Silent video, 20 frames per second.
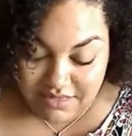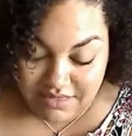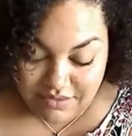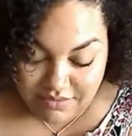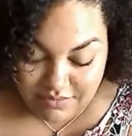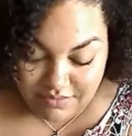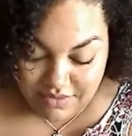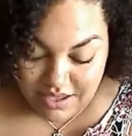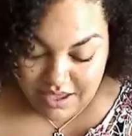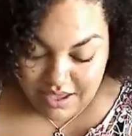
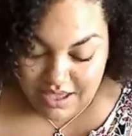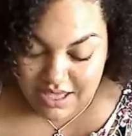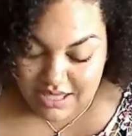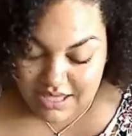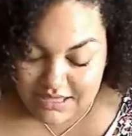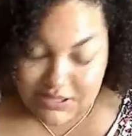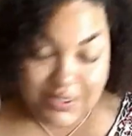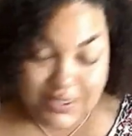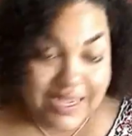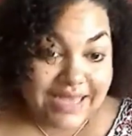them,
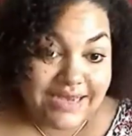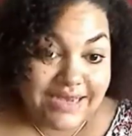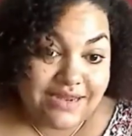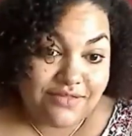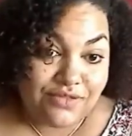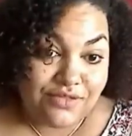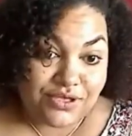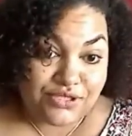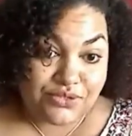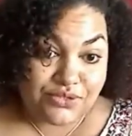so I had
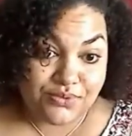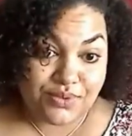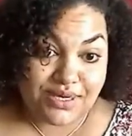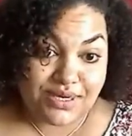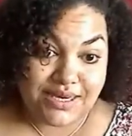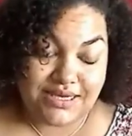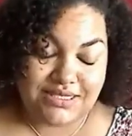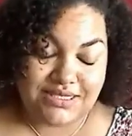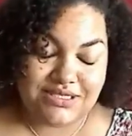nothing to read.